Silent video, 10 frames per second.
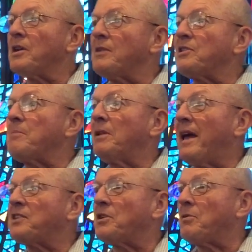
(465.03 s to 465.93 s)
and I was able to
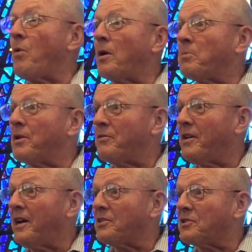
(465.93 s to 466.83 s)
actually walk pretty
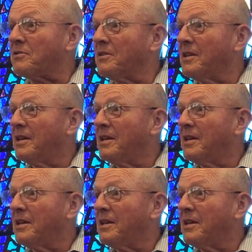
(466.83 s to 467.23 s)
fast.